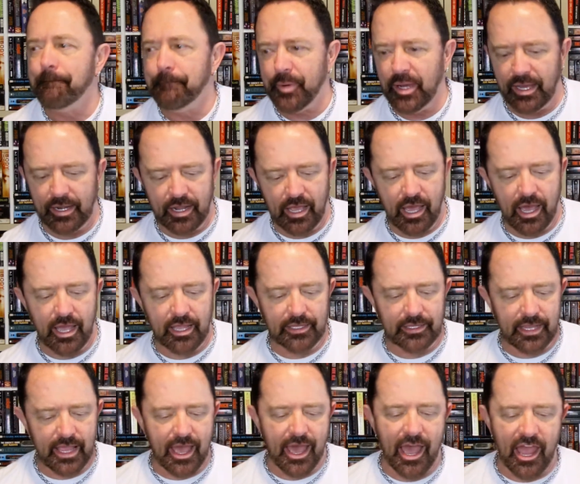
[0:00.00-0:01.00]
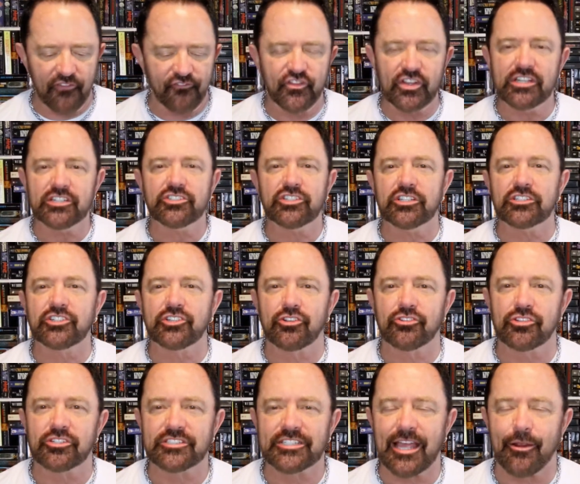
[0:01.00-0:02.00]
But yeah, I finished The
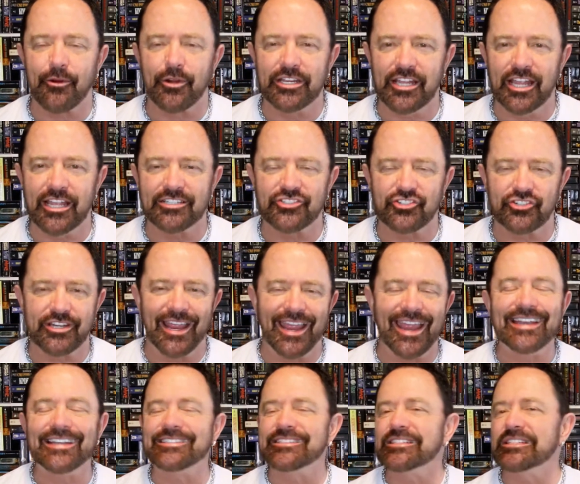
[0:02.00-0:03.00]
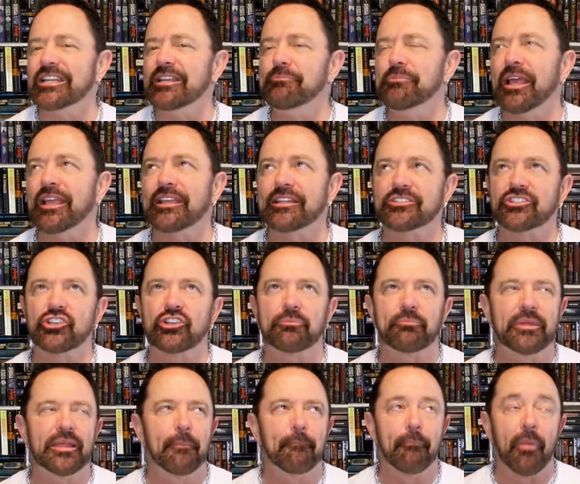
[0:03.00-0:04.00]
Children's Hour yesterday, and it seemed like it
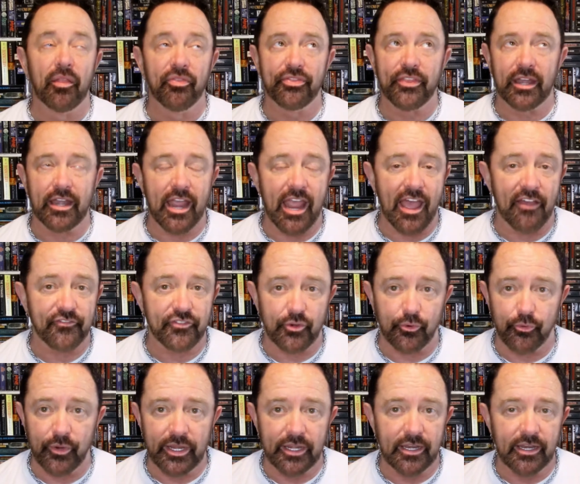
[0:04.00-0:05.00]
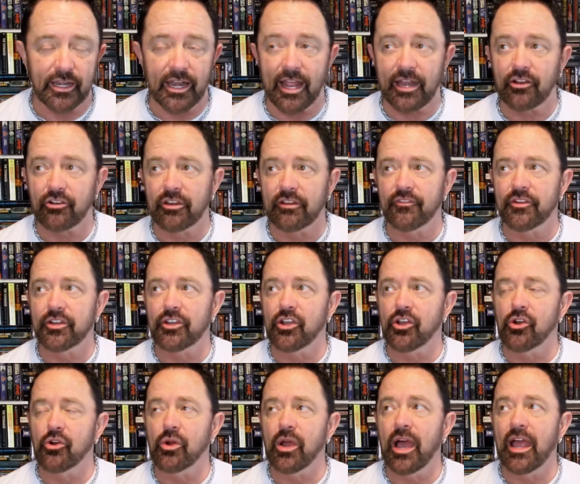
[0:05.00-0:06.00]
took me a month and a half to read it. I don't even
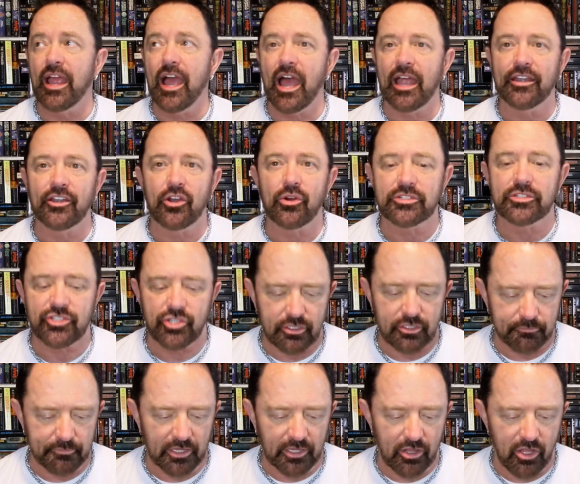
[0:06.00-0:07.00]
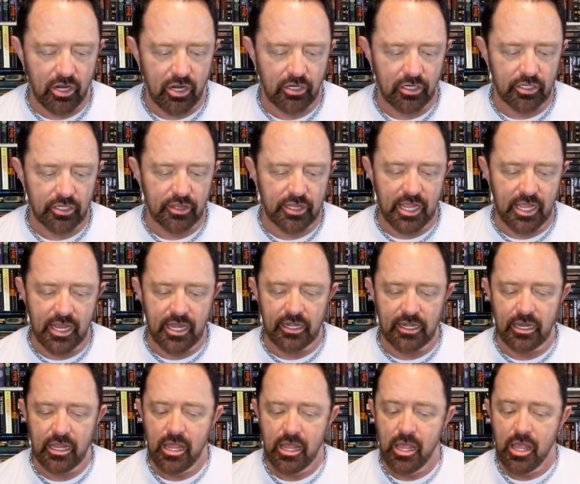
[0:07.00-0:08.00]
know. I know it took me longer
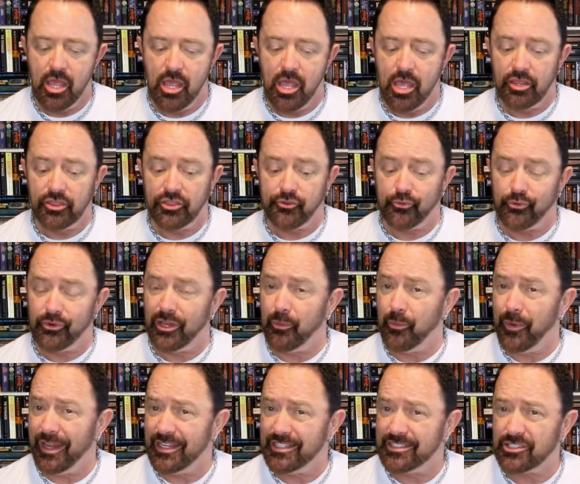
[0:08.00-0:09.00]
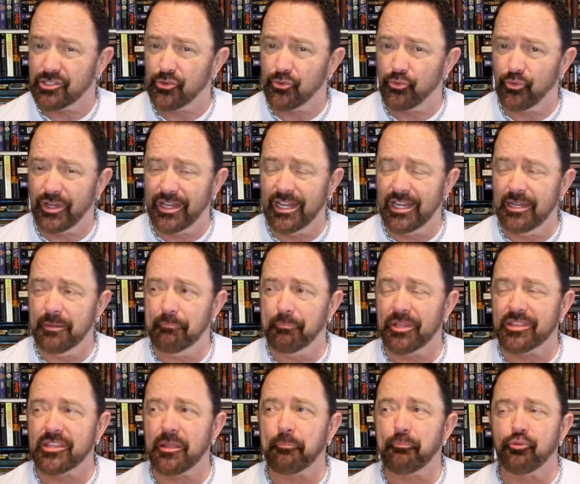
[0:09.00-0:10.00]
than 3 weeks to read,
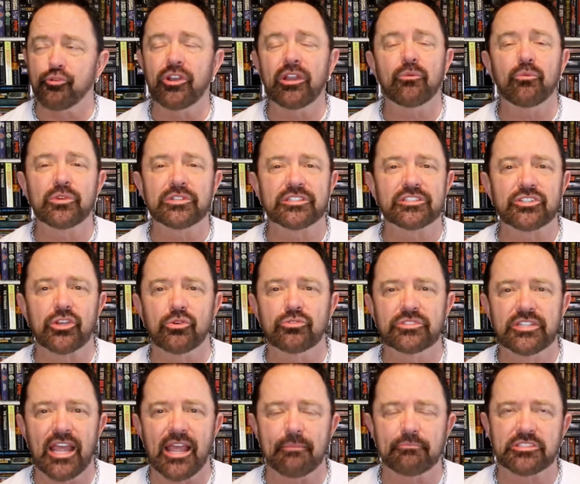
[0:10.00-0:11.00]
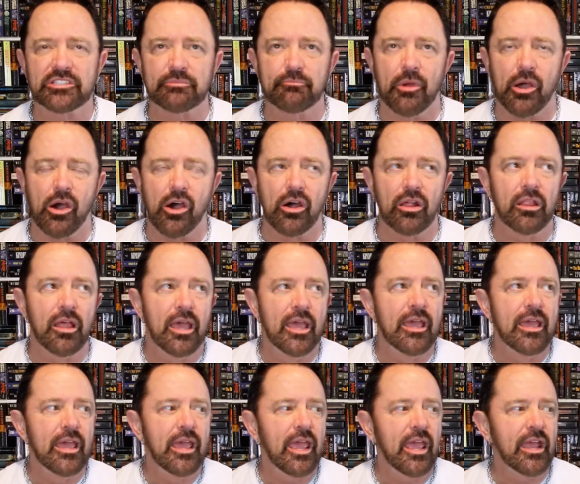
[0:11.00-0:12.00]
but the print was so damn small,
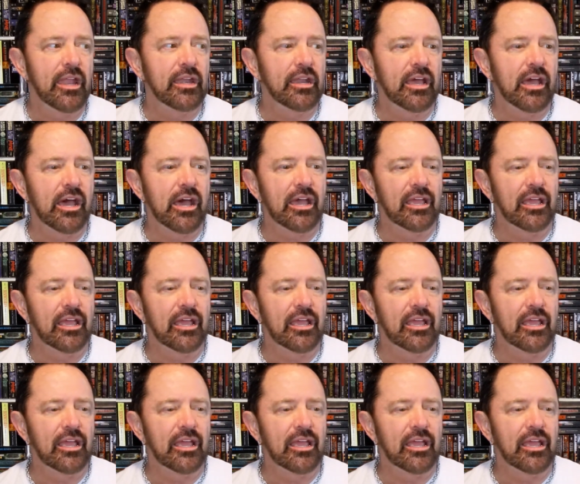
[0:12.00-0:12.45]
and